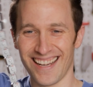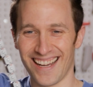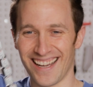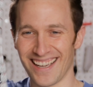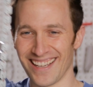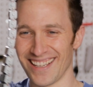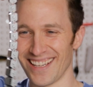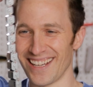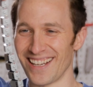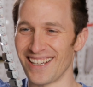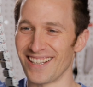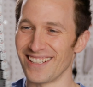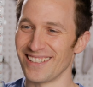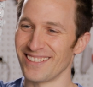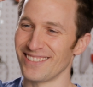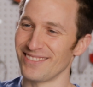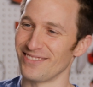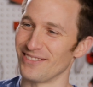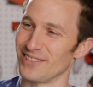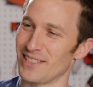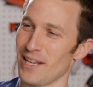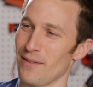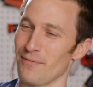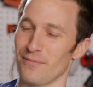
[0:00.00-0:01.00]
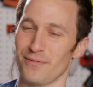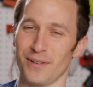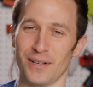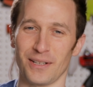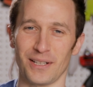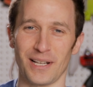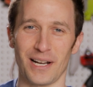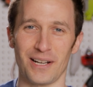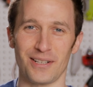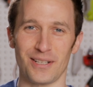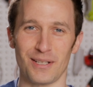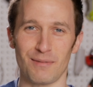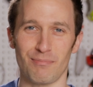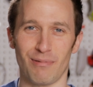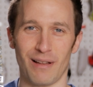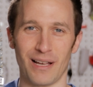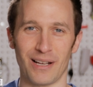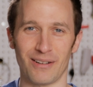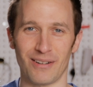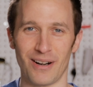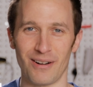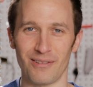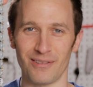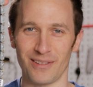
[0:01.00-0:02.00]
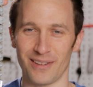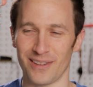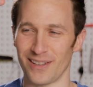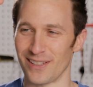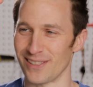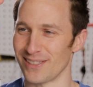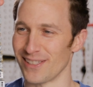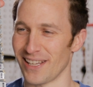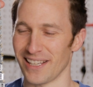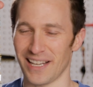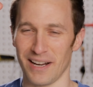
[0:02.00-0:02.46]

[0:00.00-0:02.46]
I uh, was having fun kind of just playing around with this,